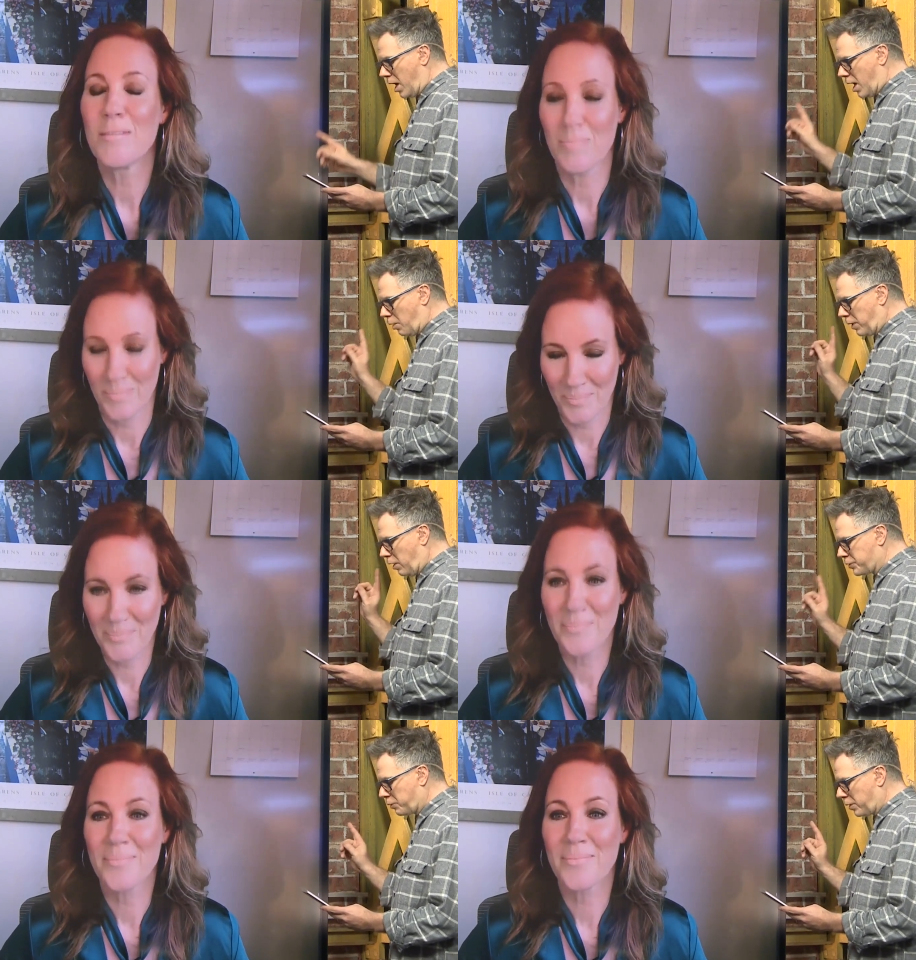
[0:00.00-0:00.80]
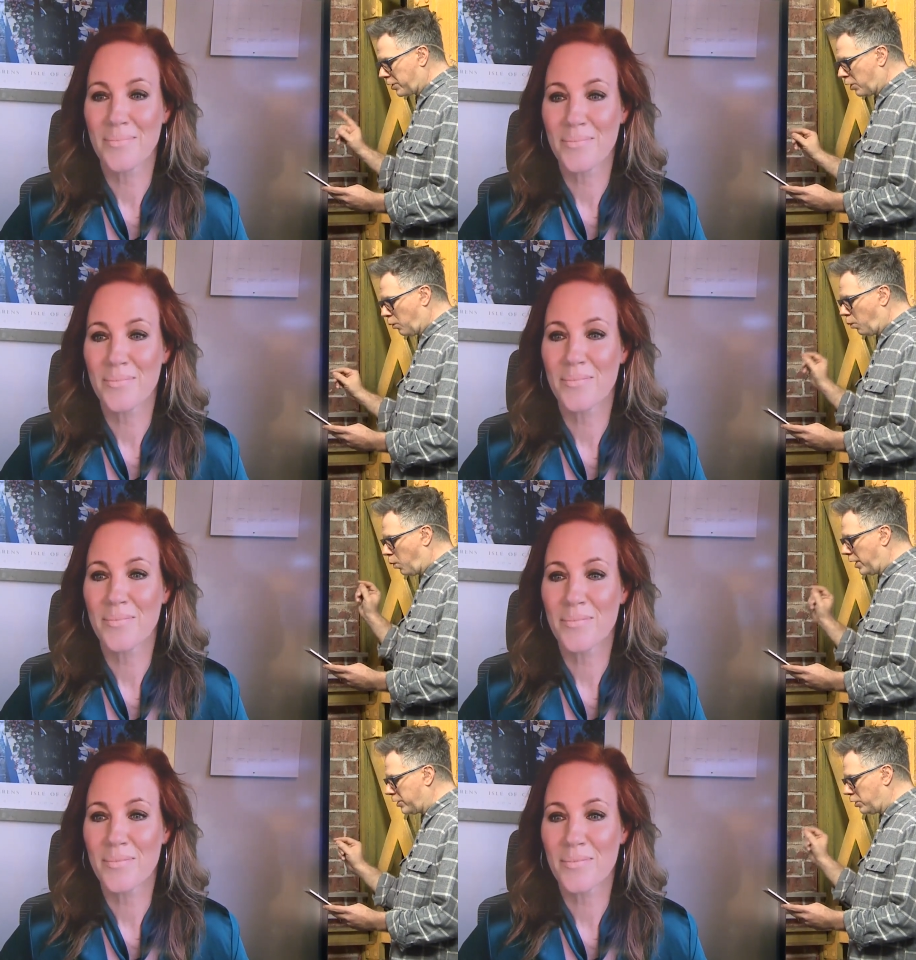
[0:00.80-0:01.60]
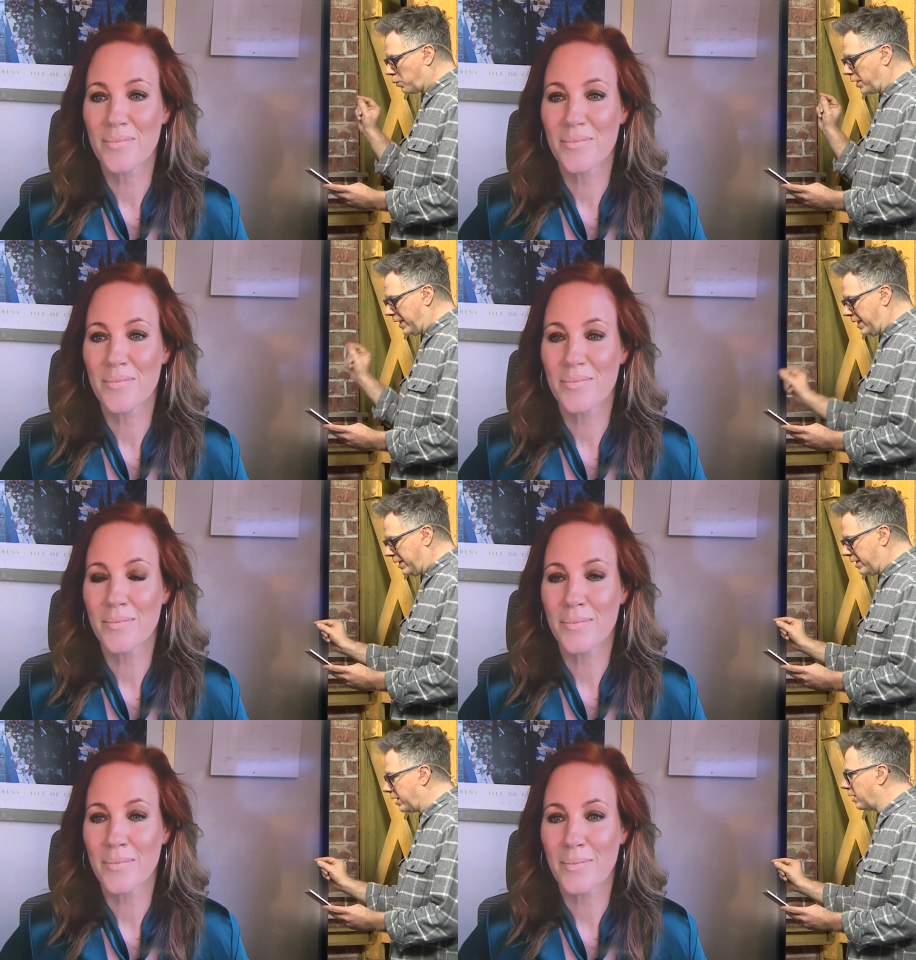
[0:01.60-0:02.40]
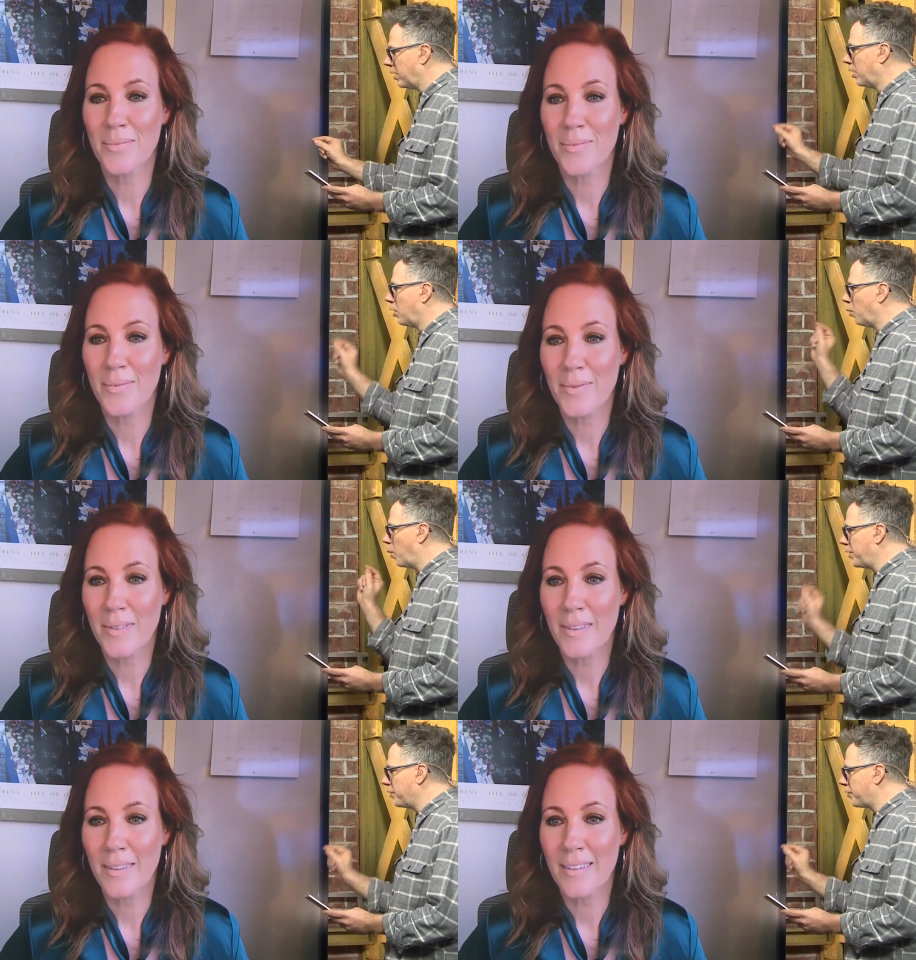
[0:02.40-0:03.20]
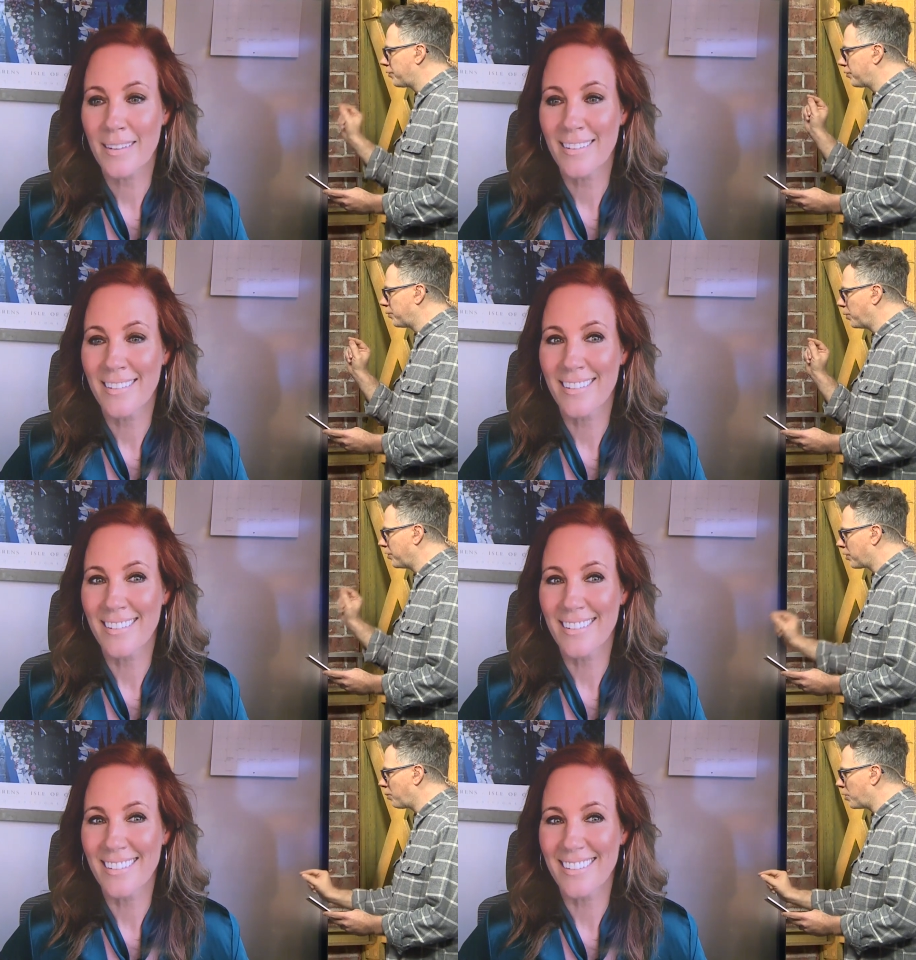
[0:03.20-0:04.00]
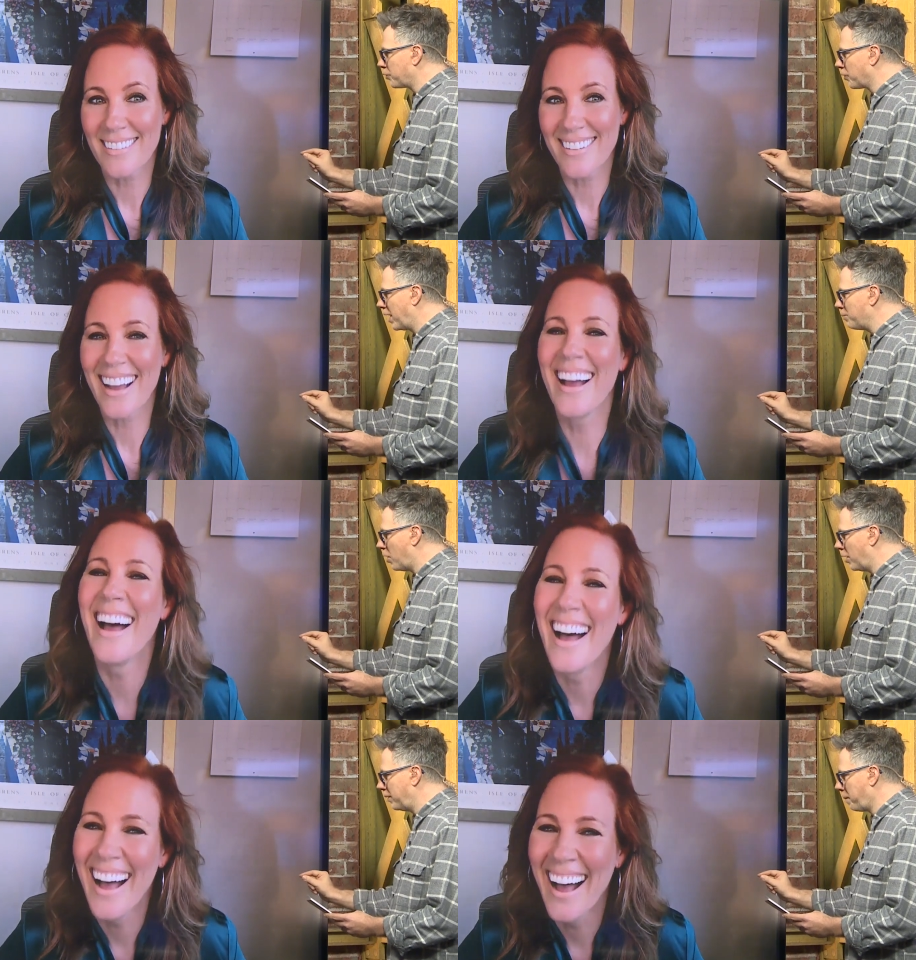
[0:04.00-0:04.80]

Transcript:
Speaker 1: Uh, we also want to know what you were eating when the when the commercial came on.